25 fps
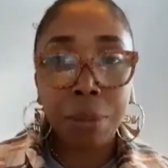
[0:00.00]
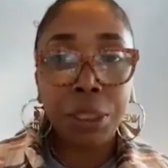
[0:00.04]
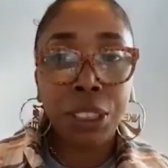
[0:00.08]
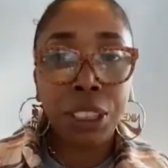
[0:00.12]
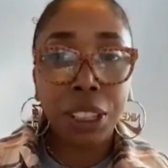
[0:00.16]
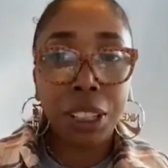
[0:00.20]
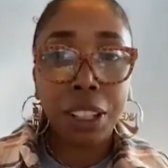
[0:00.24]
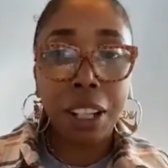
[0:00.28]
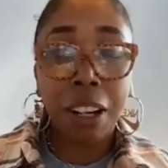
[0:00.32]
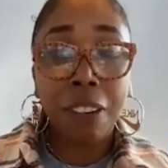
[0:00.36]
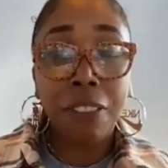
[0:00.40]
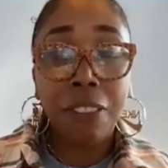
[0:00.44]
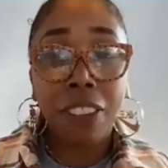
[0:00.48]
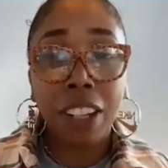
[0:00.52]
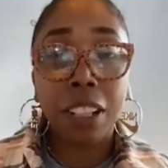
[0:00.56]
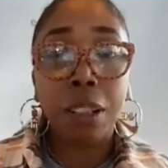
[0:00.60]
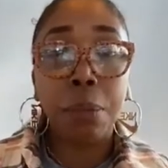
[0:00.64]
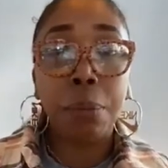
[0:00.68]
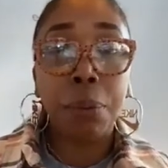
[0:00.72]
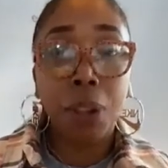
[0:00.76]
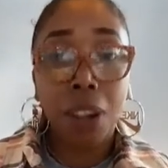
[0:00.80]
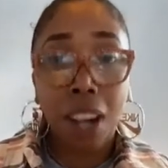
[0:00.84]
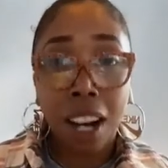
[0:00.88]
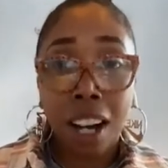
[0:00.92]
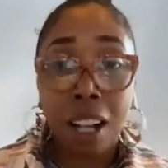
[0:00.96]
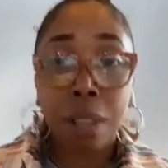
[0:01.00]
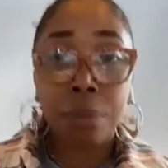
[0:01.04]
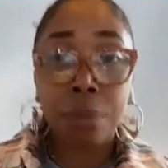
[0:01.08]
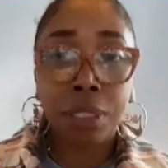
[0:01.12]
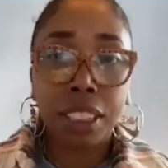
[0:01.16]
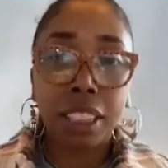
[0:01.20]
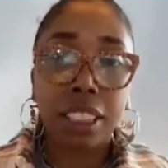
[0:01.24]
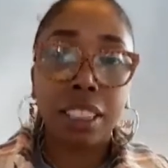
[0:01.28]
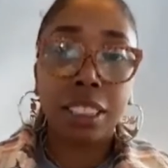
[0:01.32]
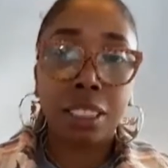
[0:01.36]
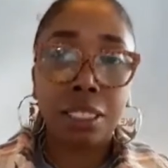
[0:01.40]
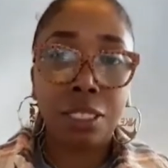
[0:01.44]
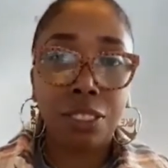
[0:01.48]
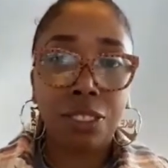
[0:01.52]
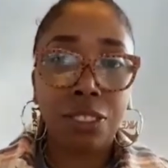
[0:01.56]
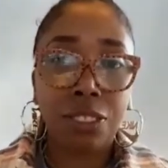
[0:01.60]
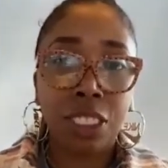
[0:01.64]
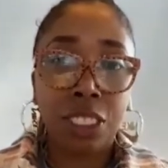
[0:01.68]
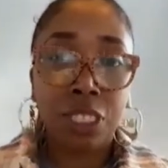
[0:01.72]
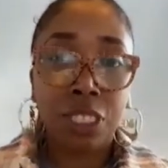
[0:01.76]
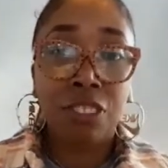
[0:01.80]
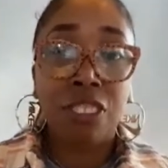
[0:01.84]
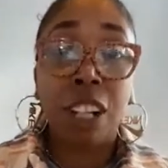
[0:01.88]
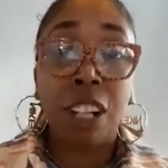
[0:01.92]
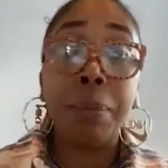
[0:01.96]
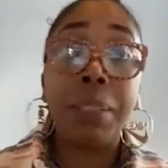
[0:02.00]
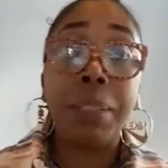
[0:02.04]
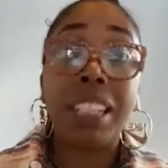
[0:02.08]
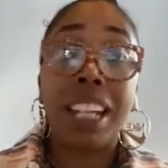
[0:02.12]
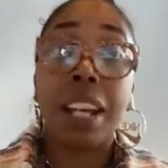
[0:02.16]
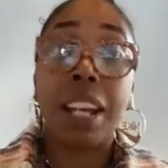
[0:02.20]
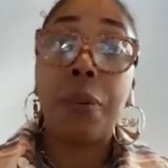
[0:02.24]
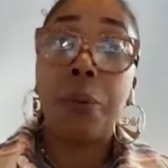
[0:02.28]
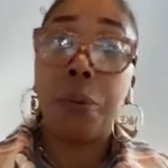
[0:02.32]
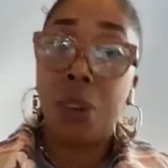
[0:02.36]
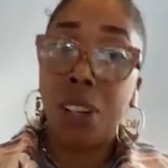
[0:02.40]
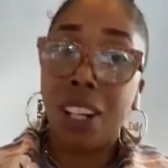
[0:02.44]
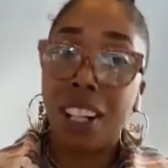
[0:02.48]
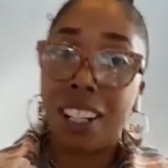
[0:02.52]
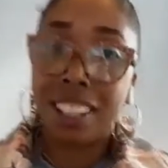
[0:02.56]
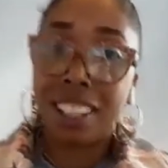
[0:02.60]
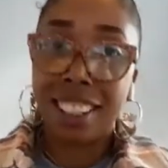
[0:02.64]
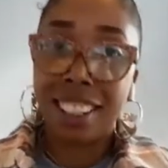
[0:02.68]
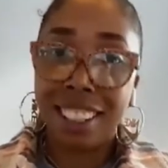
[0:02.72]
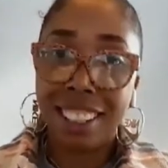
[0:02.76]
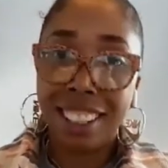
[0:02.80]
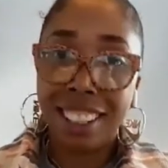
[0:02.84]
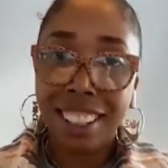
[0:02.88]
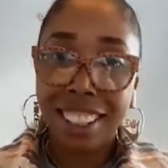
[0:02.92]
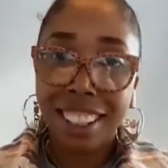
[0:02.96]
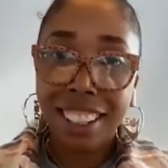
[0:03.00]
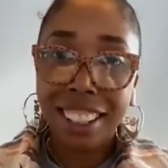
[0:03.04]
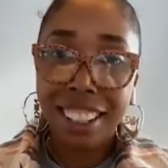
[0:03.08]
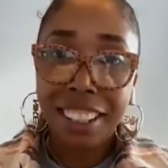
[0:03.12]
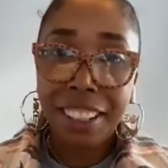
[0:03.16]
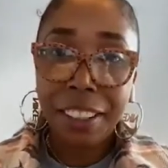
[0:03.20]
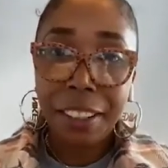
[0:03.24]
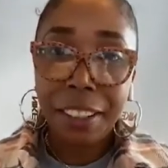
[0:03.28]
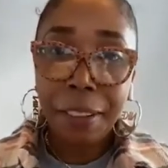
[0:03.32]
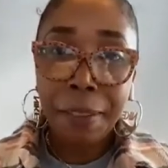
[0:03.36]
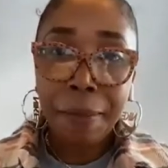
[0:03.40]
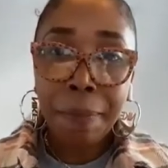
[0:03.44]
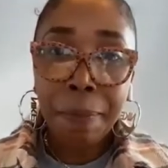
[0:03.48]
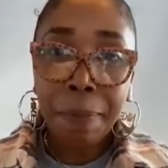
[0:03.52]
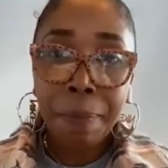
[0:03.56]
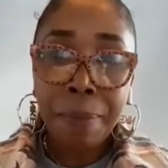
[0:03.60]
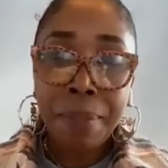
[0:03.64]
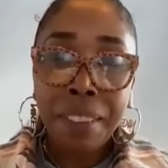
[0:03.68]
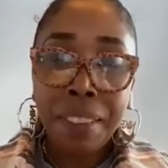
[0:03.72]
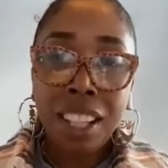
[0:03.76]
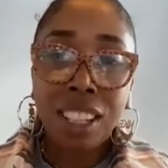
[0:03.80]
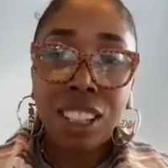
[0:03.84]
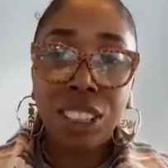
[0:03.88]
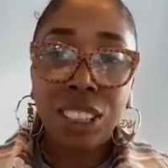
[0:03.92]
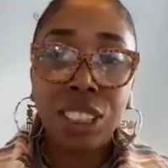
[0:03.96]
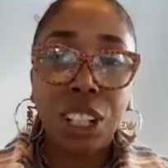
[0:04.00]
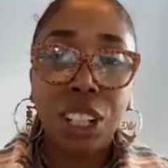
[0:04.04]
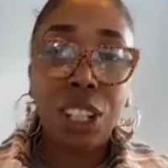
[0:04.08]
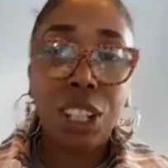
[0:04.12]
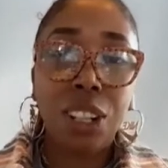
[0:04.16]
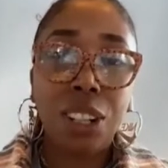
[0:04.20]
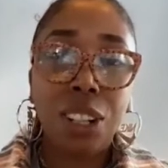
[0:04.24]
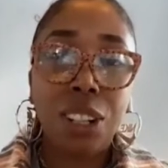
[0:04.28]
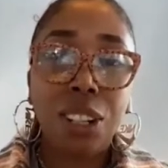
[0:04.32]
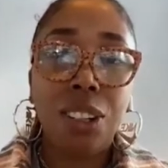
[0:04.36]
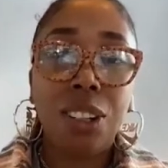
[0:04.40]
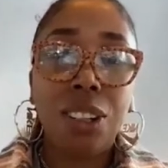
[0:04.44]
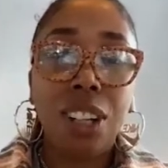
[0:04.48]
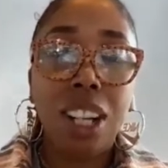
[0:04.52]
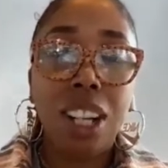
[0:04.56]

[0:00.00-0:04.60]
available options from day one. Right. So